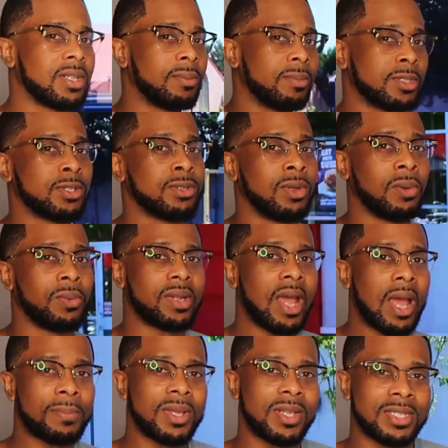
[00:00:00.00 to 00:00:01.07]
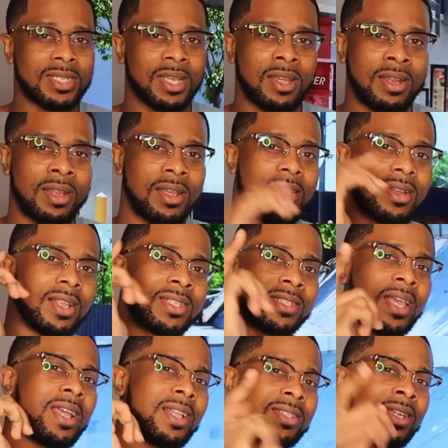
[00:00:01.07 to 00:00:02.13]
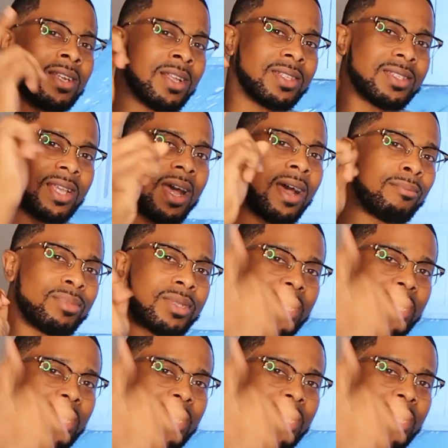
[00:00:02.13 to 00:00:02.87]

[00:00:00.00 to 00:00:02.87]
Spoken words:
number 2. And with that being said, let's get into the top